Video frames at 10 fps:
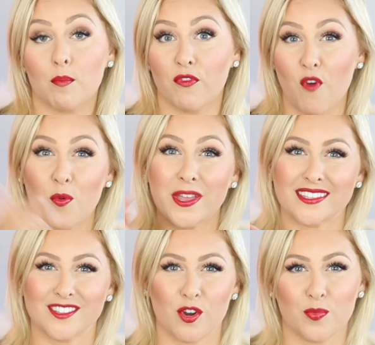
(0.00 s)
Before we
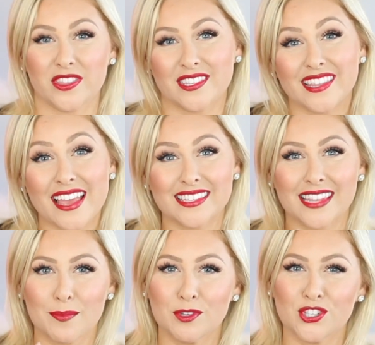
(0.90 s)
get started with this lesson,
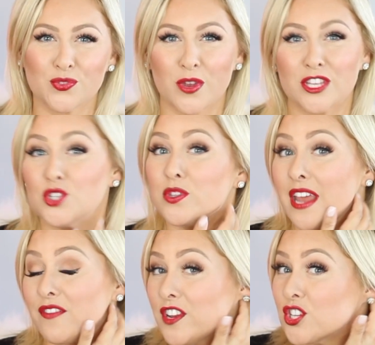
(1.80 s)
let me just read you the
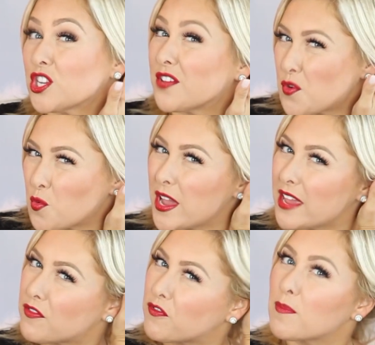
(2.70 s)
definition of a
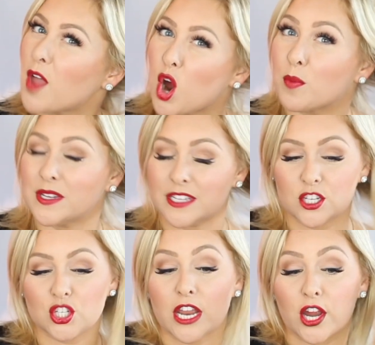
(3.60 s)
weave from the Urban
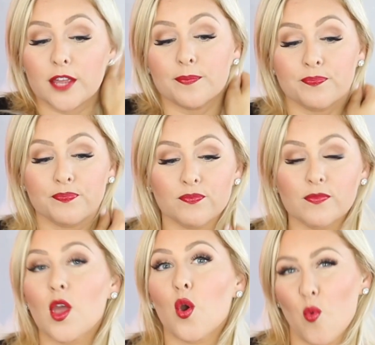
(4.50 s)
Dictionary.
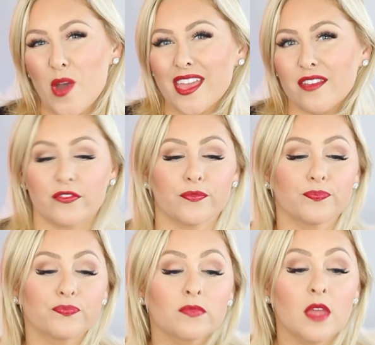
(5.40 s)
Weave,
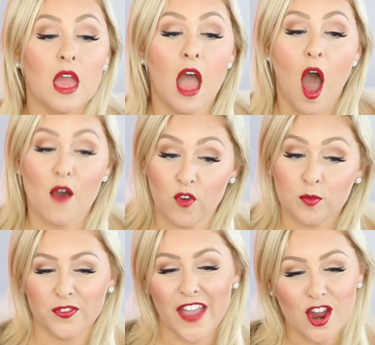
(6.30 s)
a
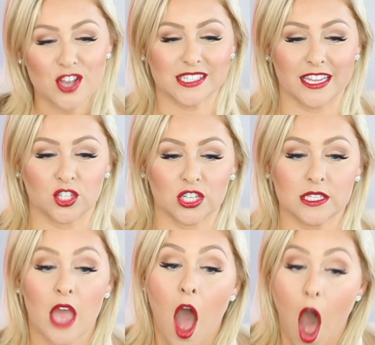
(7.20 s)
form of hair extensions
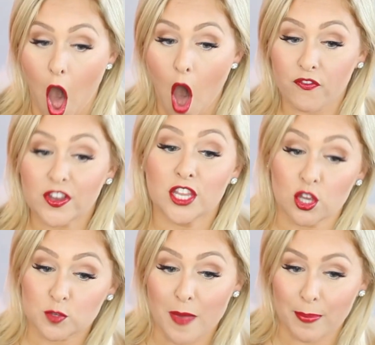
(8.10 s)
often
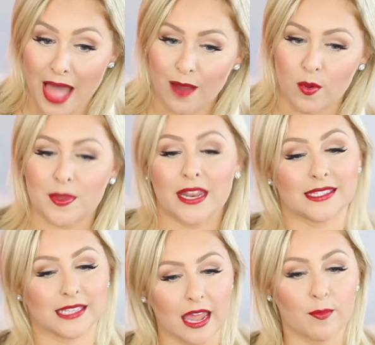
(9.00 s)
used by black women and
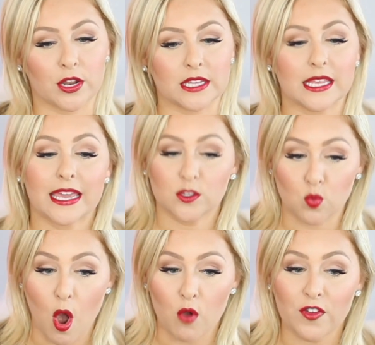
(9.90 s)
celebrities, is
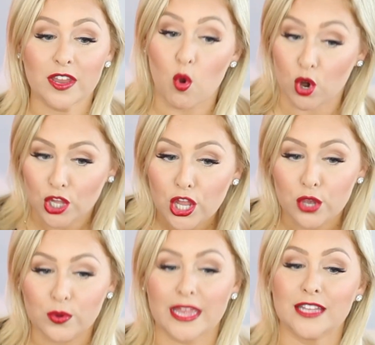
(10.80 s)
woven or
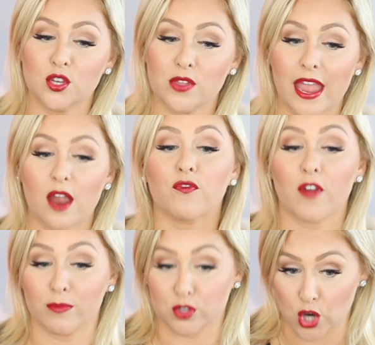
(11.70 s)
glued into the hair
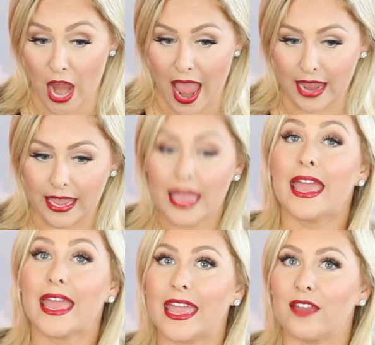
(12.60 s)
from the track.
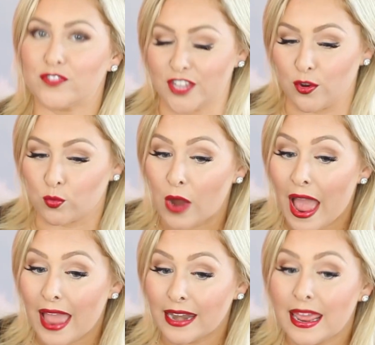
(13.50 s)
If done
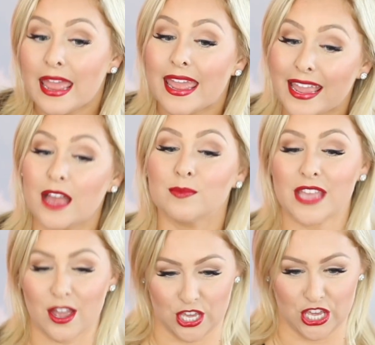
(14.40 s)
right, it comes
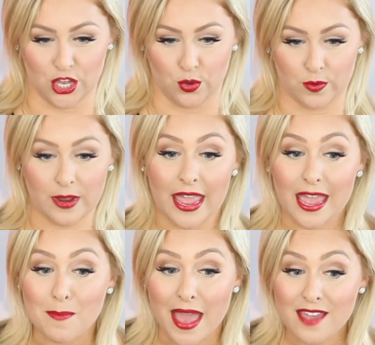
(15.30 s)
out cute.
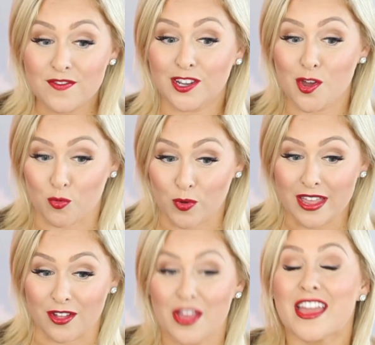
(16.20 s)
It may even look
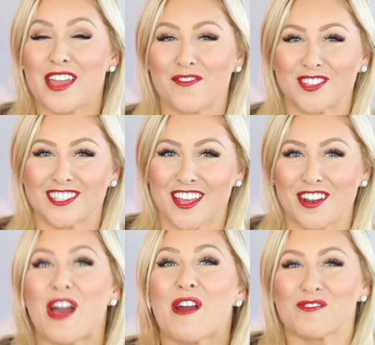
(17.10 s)
real if it's
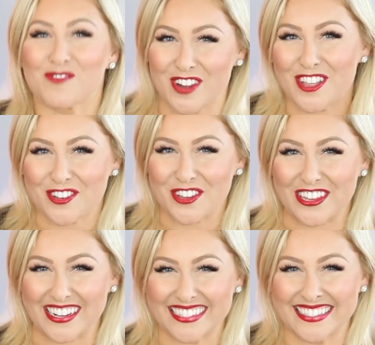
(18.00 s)
done real
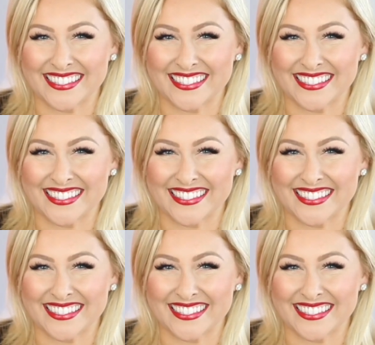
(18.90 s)
good.